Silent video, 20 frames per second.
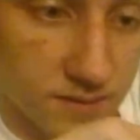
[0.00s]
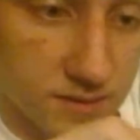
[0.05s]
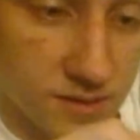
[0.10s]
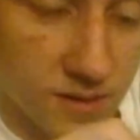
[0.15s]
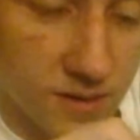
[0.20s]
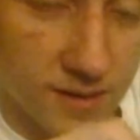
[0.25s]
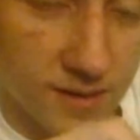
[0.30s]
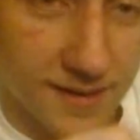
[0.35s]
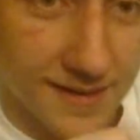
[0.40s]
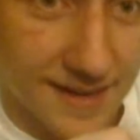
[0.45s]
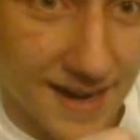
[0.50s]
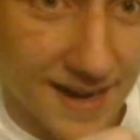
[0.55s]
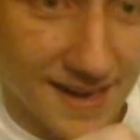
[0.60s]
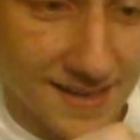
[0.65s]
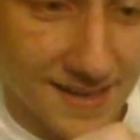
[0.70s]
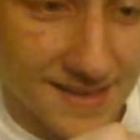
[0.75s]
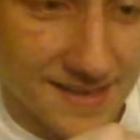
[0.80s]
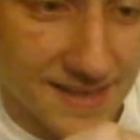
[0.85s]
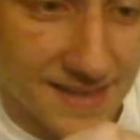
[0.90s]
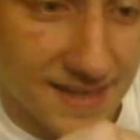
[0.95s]
starting
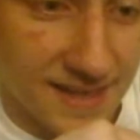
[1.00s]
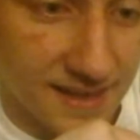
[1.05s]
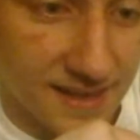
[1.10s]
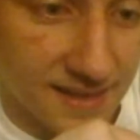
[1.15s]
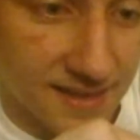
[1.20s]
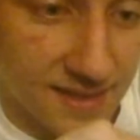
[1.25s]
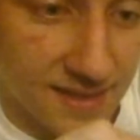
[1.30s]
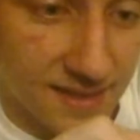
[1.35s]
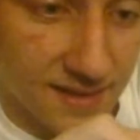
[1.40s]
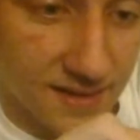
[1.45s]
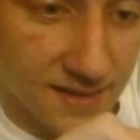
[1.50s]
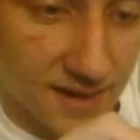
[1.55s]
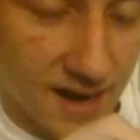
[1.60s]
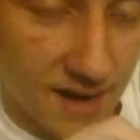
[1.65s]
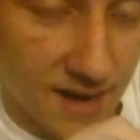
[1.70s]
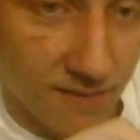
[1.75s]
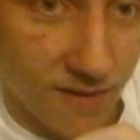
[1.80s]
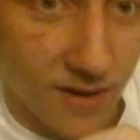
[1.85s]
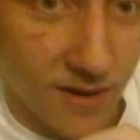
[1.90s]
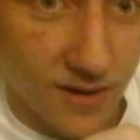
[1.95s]
19th,
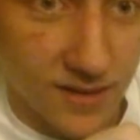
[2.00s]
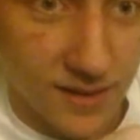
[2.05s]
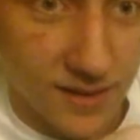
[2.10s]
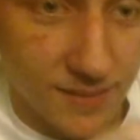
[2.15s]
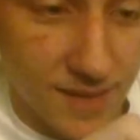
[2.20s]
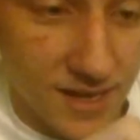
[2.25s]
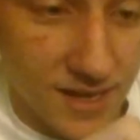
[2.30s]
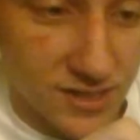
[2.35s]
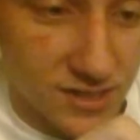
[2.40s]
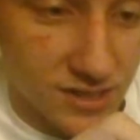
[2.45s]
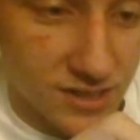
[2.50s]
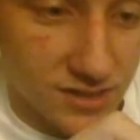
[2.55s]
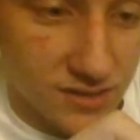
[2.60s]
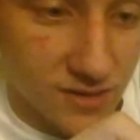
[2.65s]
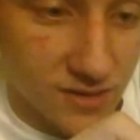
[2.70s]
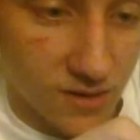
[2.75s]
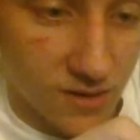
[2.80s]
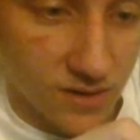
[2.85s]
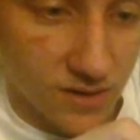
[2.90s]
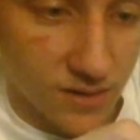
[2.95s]
ironically matching his
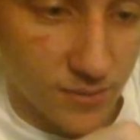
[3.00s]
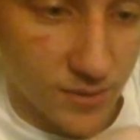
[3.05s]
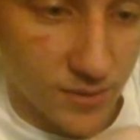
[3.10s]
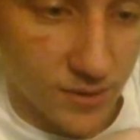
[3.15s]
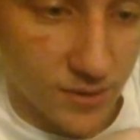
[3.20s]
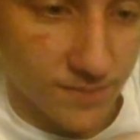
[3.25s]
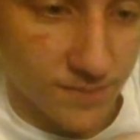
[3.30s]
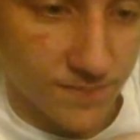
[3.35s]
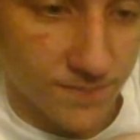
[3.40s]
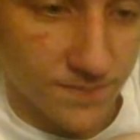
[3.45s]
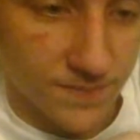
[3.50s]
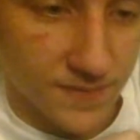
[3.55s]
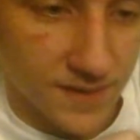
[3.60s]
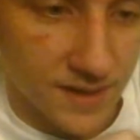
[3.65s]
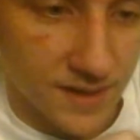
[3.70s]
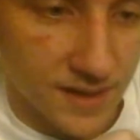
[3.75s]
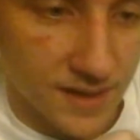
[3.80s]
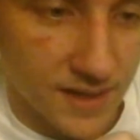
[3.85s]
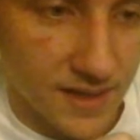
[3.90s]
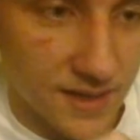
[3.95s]
car number.
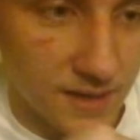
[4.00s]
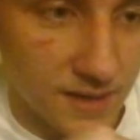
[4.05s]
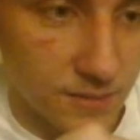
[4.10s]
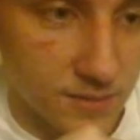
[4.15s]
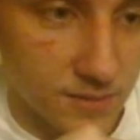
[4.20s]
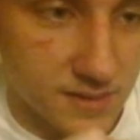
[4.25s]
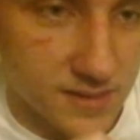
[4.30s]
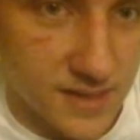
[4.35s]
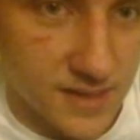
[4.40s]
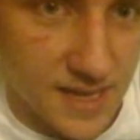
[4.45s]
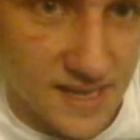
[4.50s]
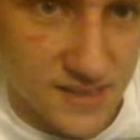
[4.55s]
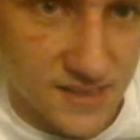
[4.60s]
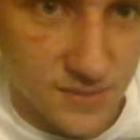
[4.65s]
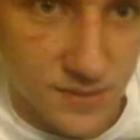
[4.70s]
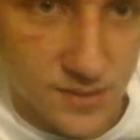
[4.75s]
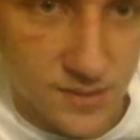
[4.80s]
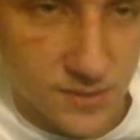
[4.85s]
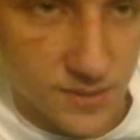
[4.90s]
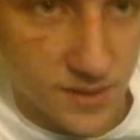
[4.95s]
He was last
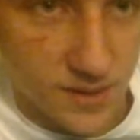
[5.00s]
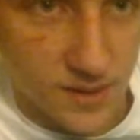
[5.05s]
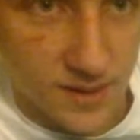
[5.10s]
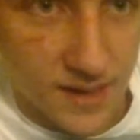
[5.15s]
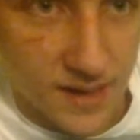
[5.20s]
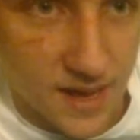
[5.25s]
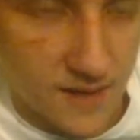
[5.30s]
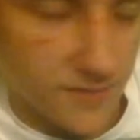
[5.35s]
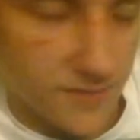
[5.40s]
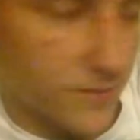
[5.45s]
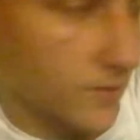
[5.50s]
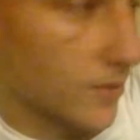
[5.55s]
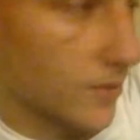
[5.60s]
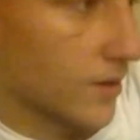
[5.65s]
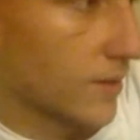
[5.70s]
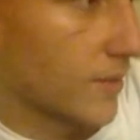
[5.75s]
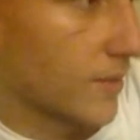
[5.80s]
week's winner at California,